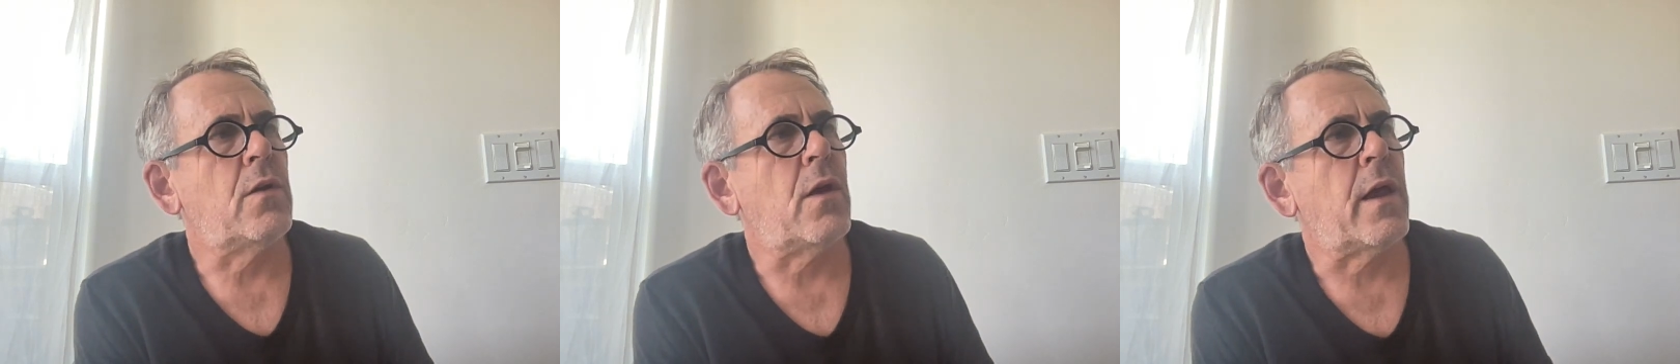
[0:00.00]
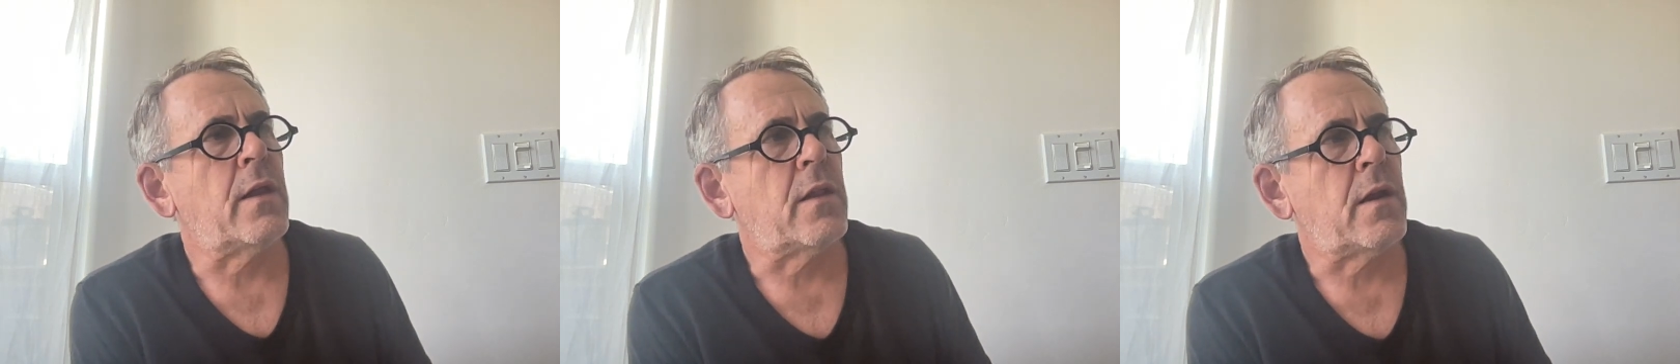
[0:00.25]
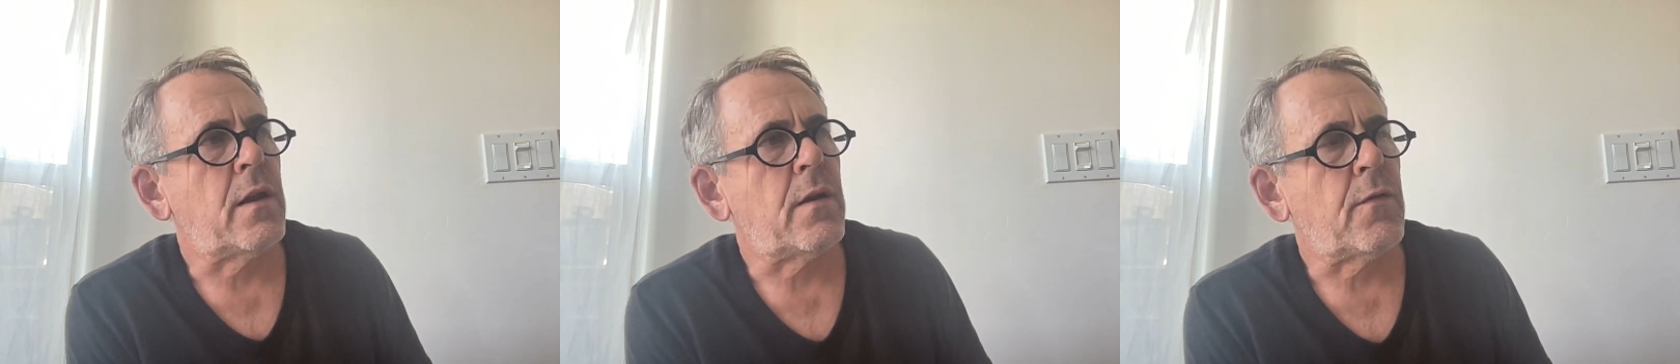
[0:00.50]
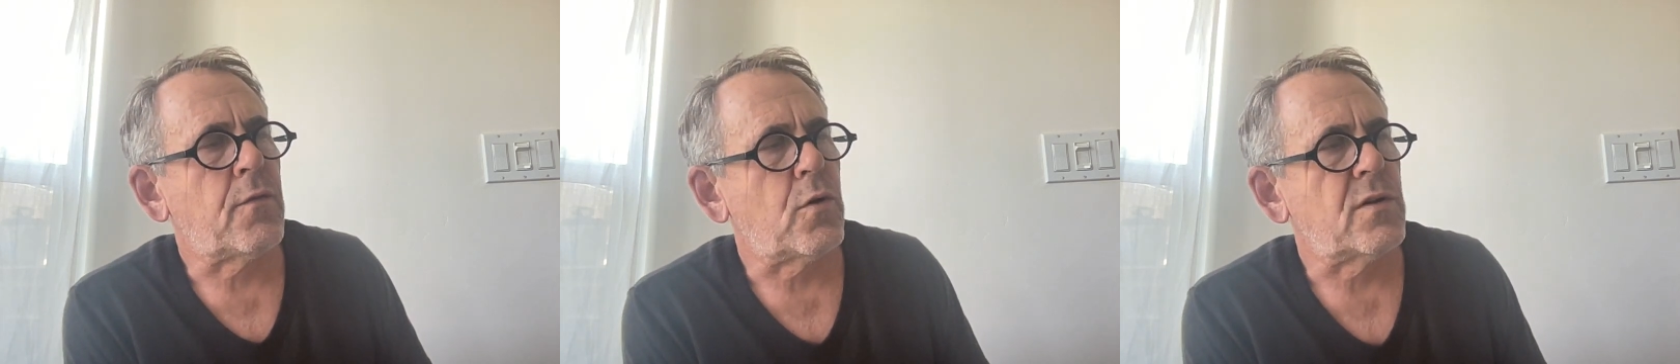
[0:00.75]
and then
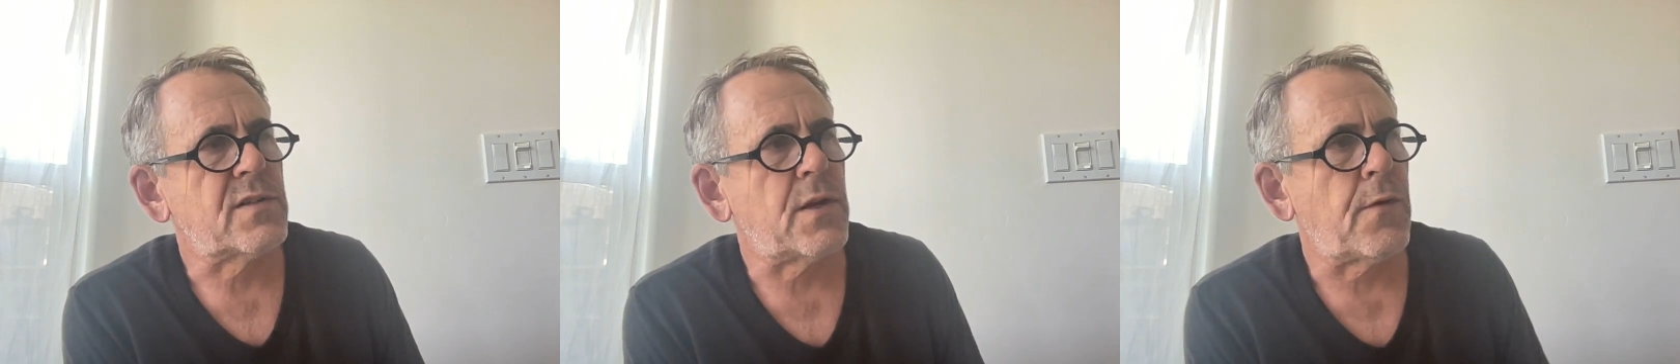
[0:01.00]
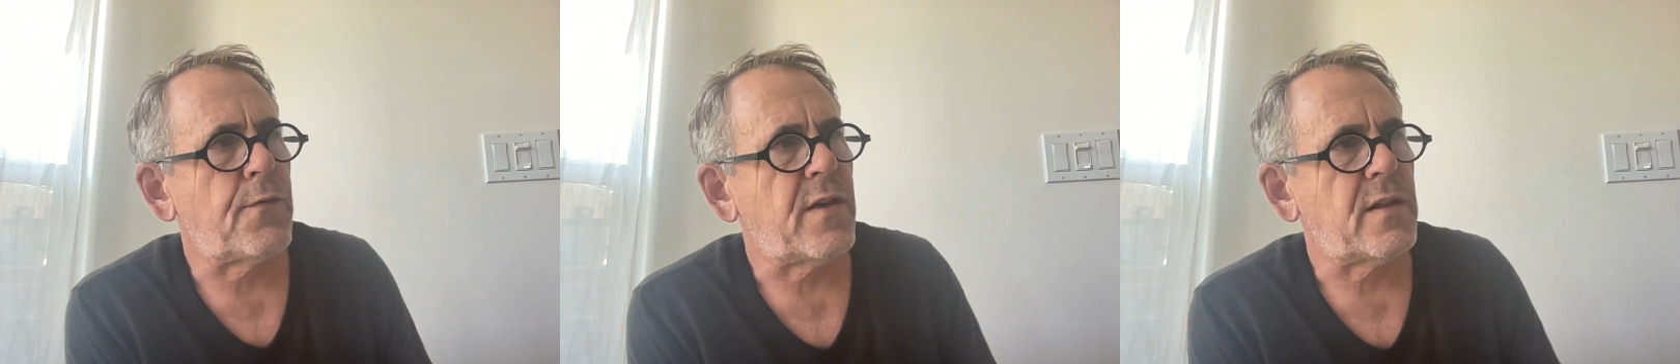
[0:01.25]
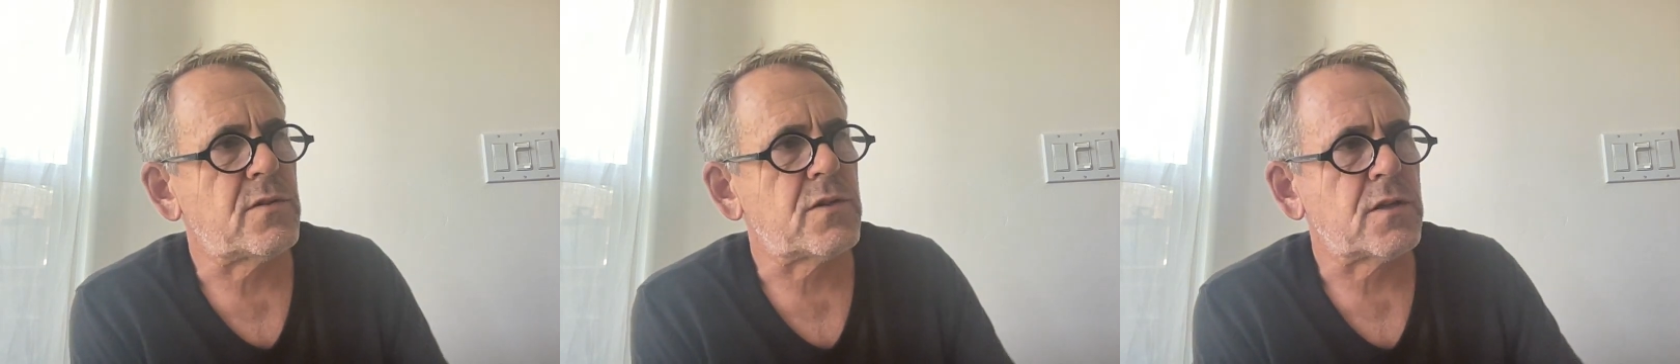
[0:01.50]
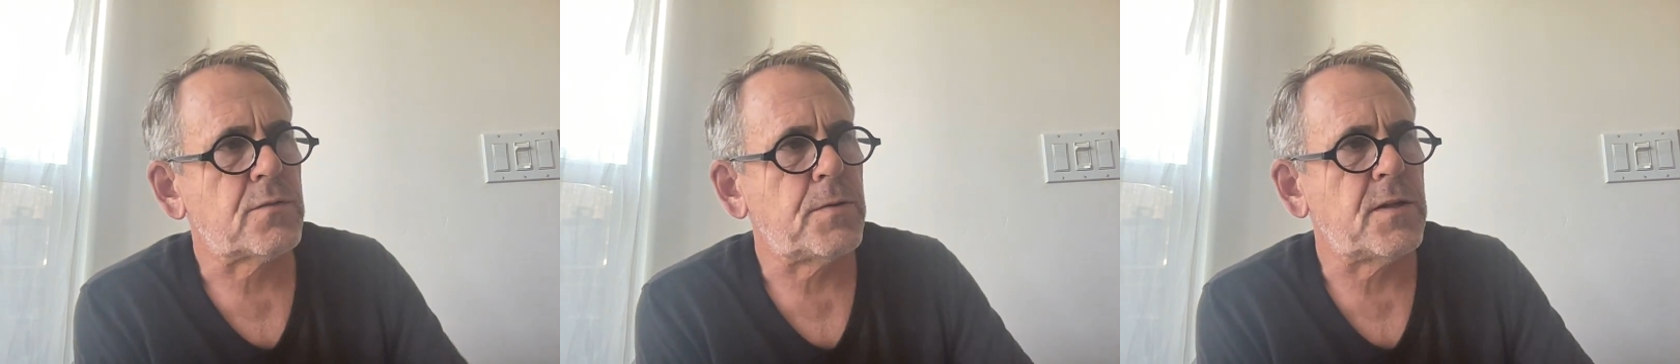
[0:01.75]
of course Interfaith
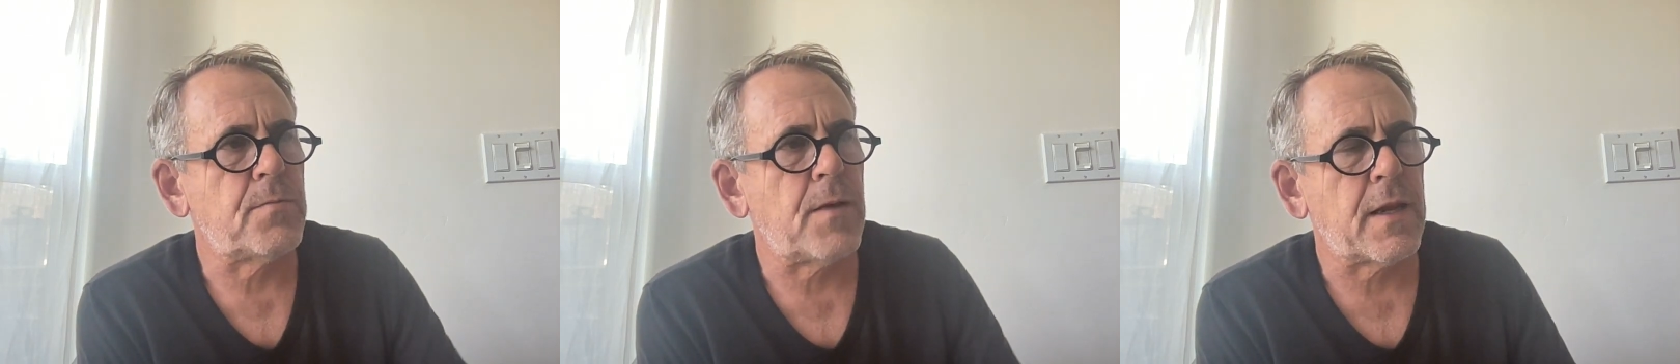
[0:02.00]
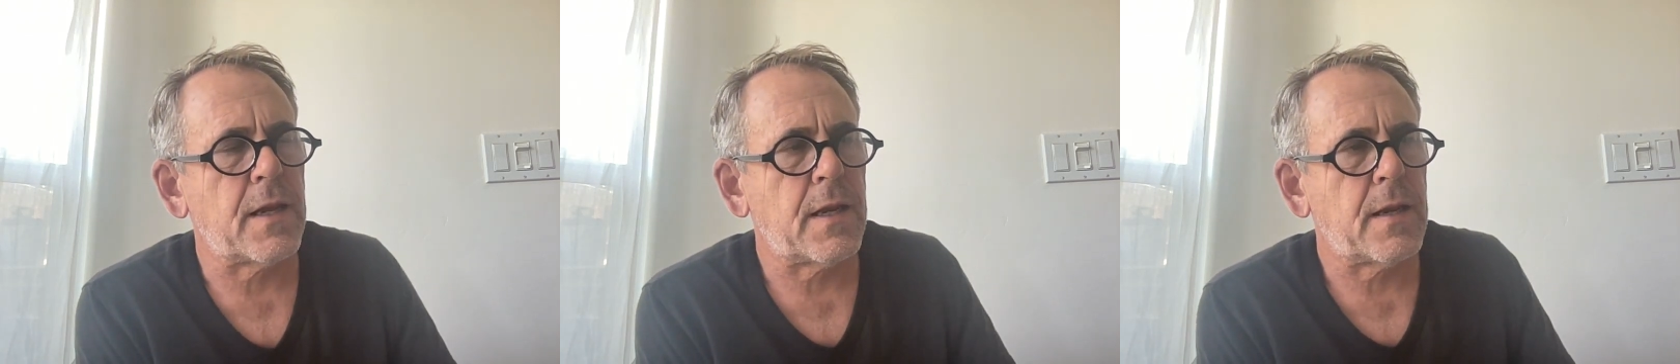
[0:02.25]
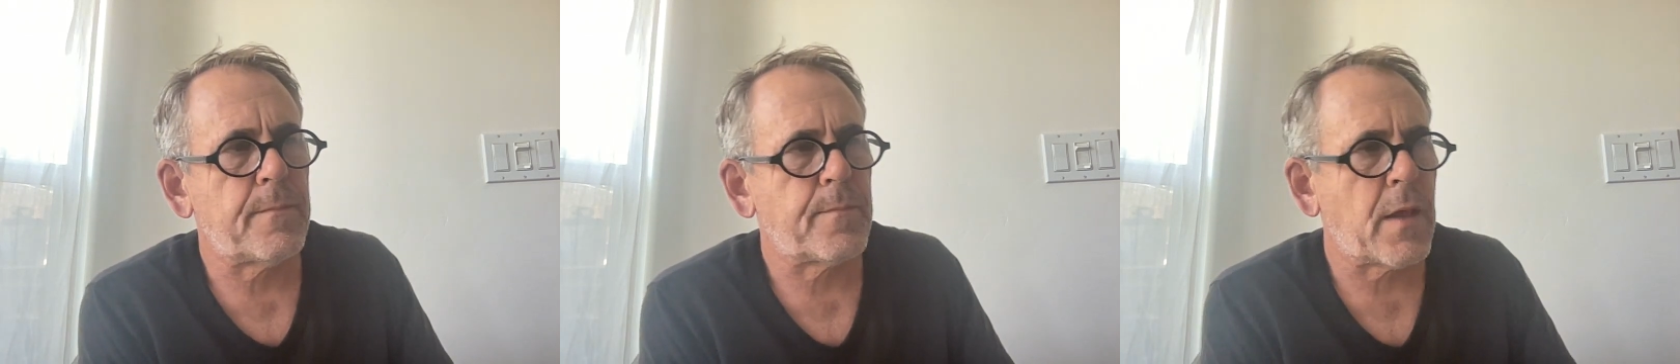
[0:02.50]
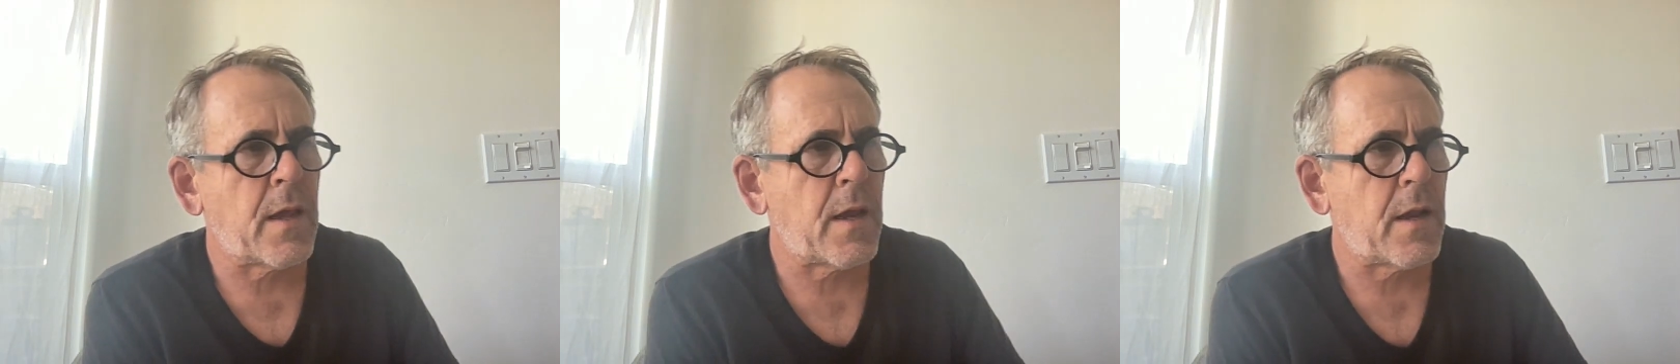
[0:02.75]
Just Peacemaking
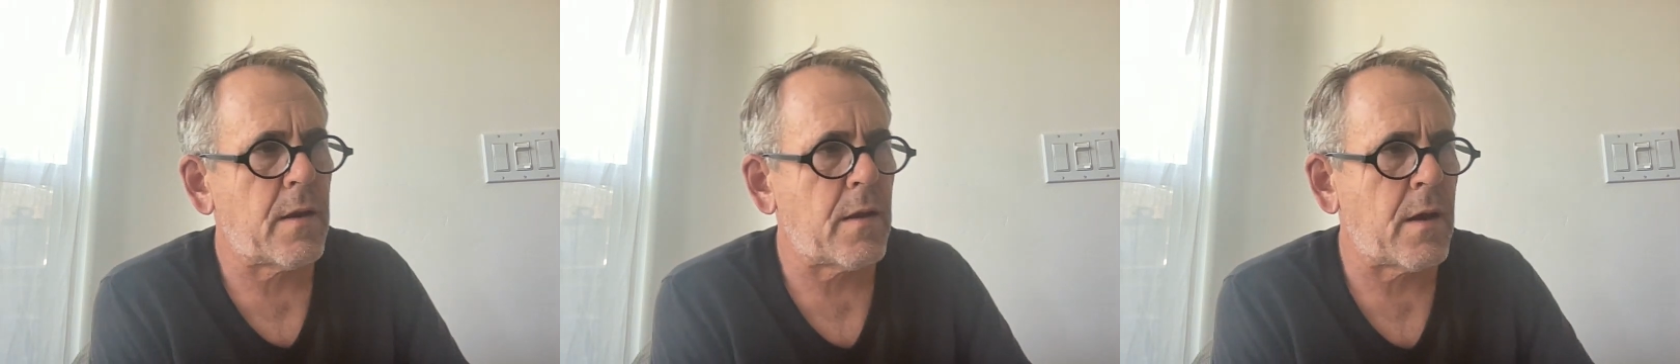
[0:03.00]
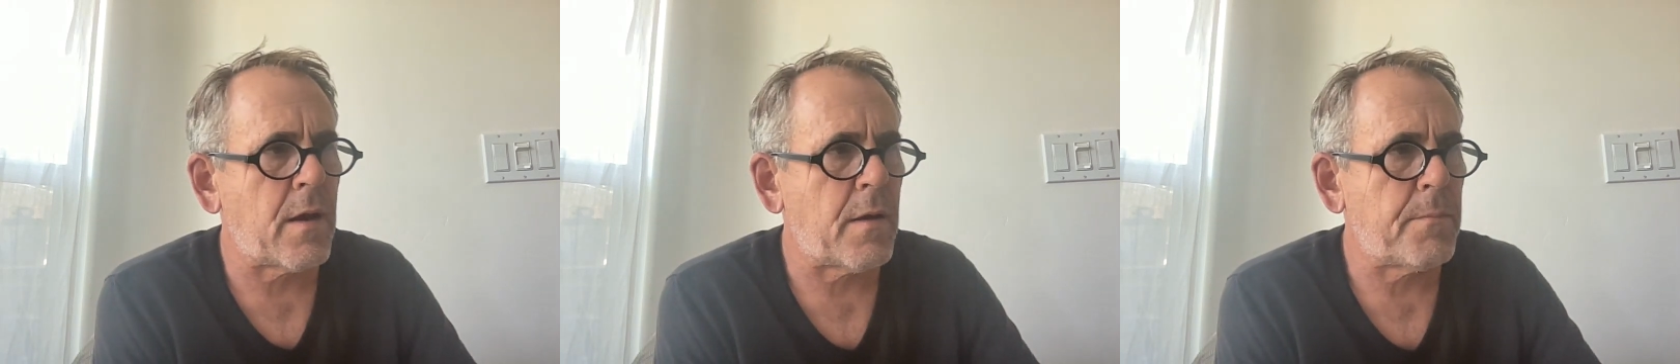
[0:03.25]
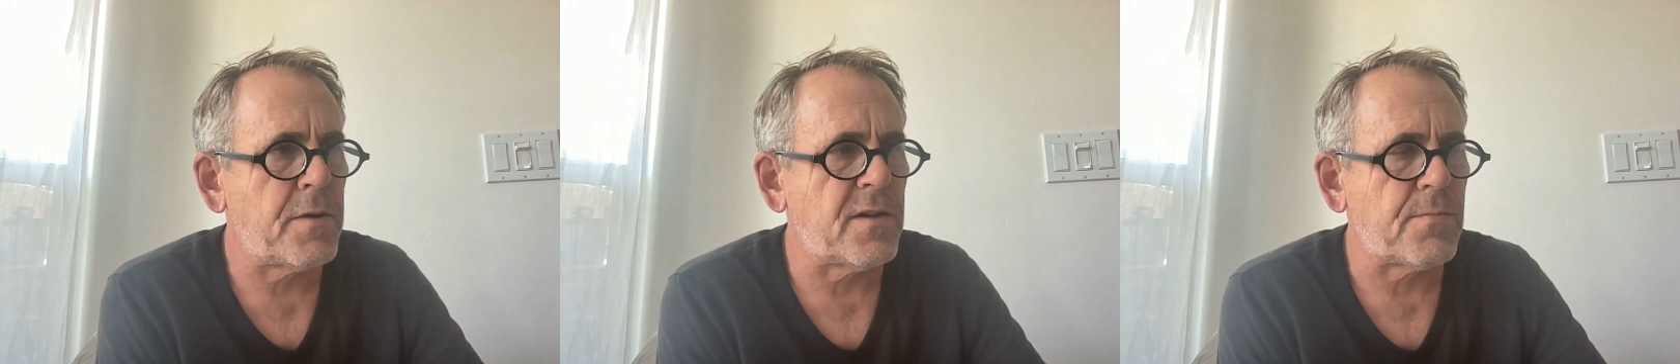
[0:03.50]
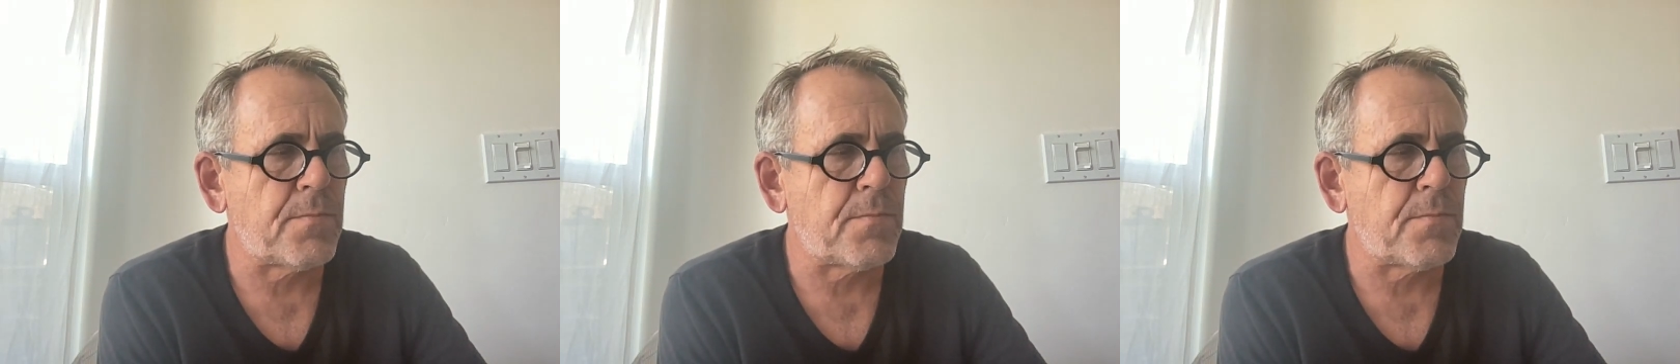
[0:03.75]
and peace